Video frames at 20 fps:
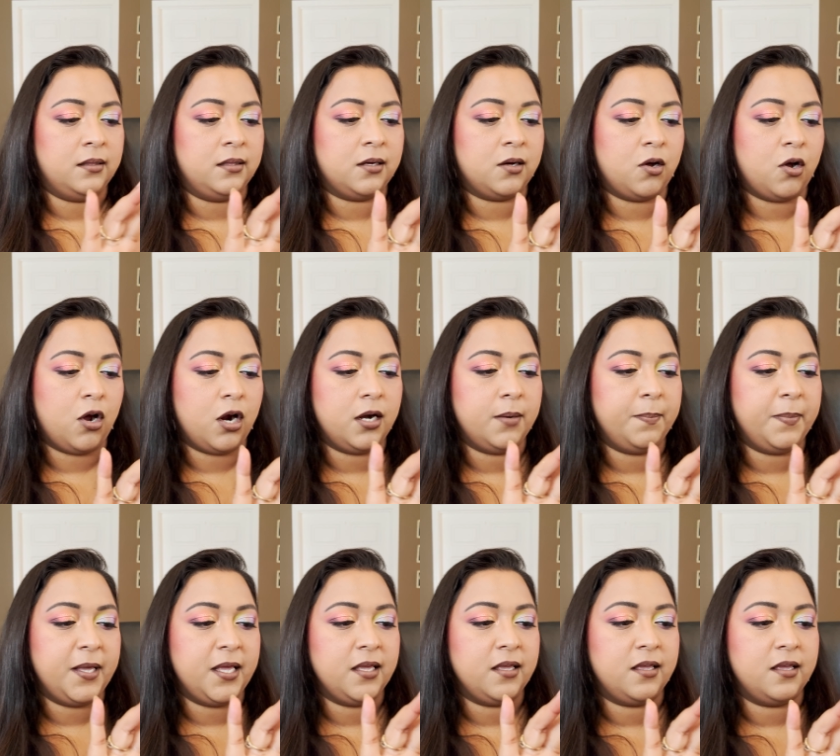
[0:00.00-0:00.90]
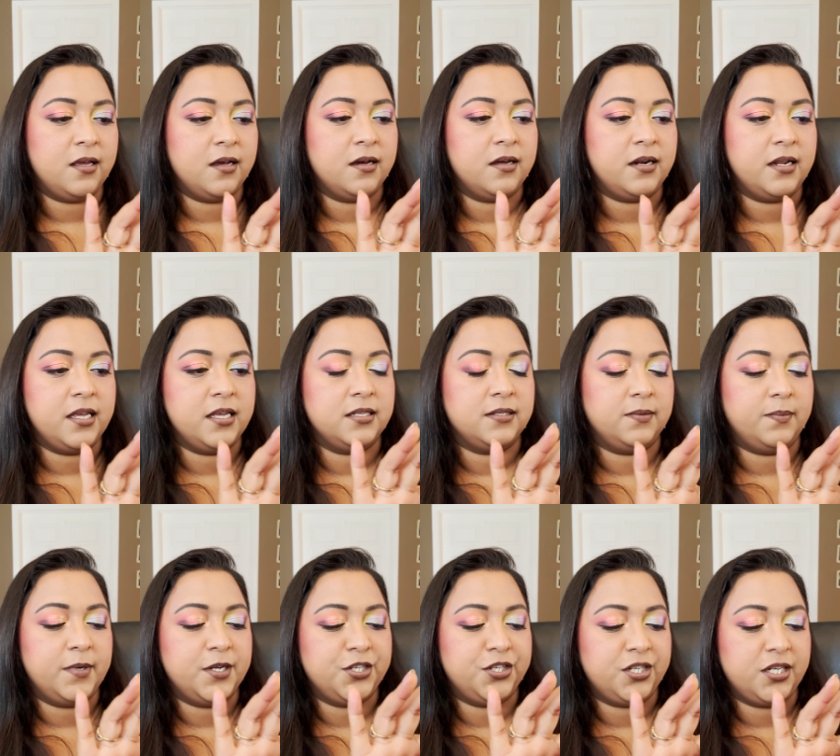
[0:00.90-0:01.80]
the hot pink here is
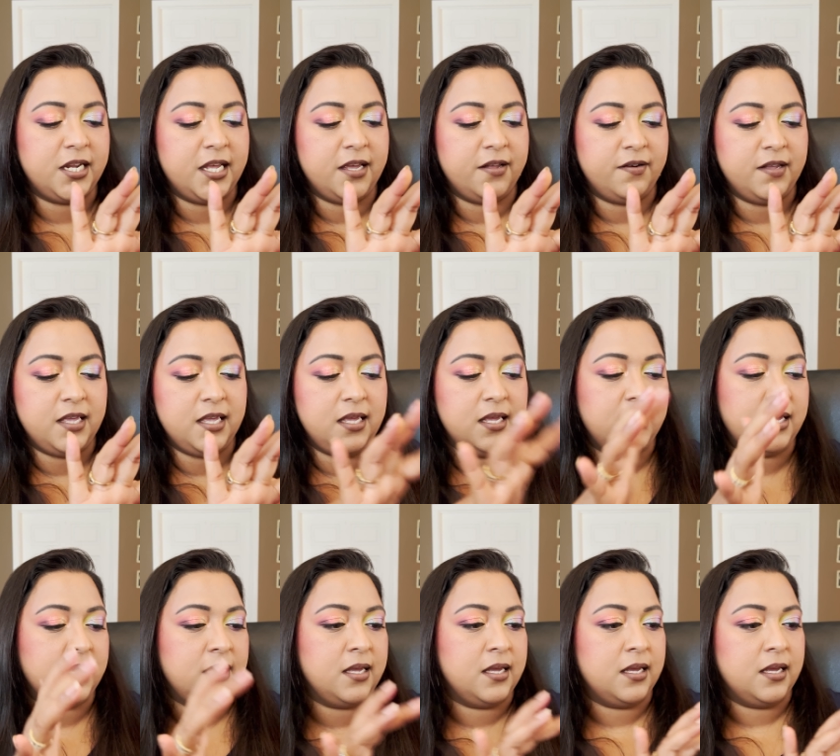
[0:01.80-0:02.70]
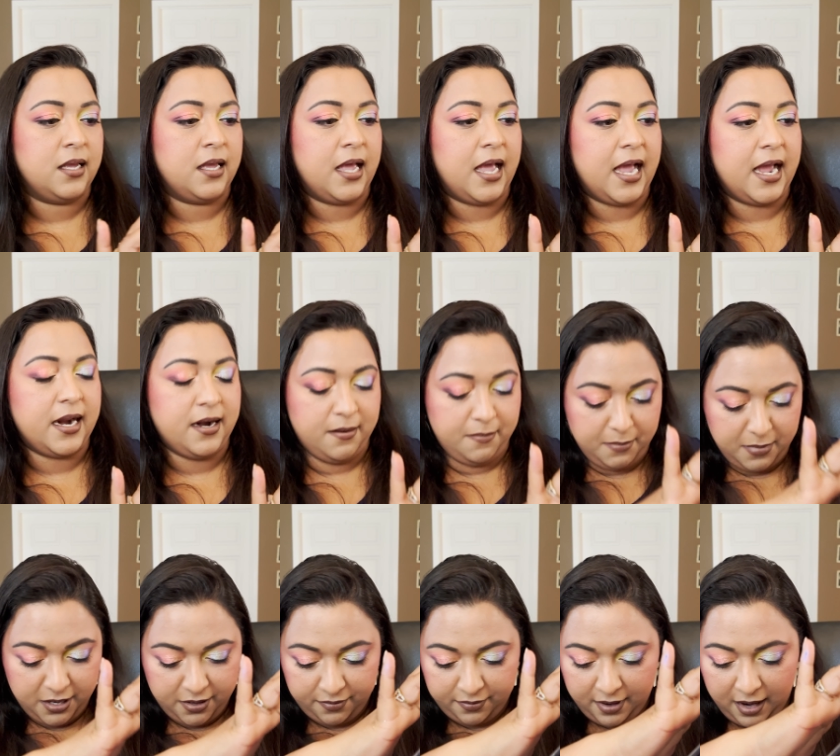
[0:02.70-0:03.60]
Visionary and
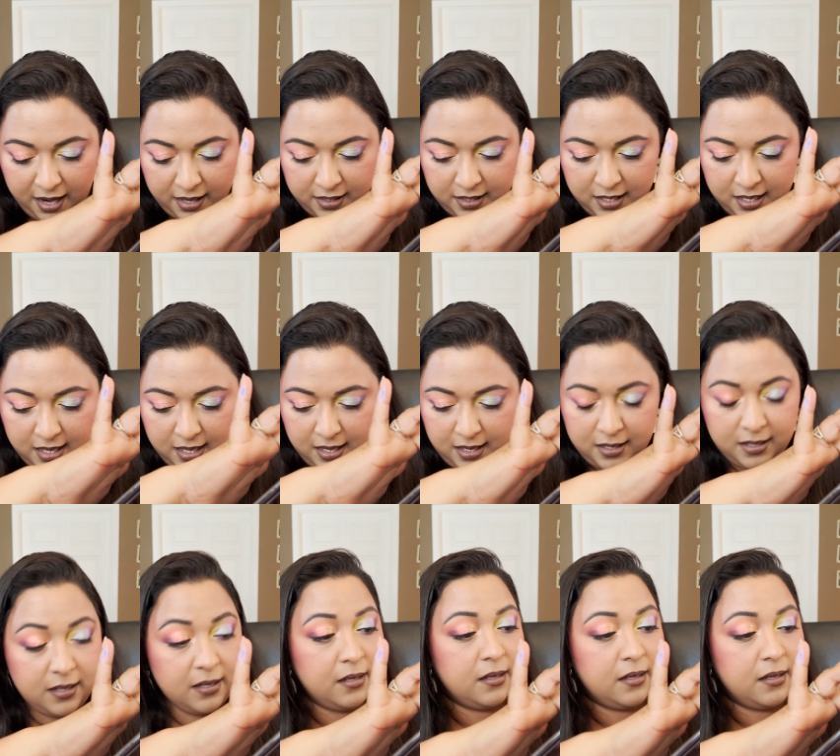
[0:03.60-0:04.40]
Miraki.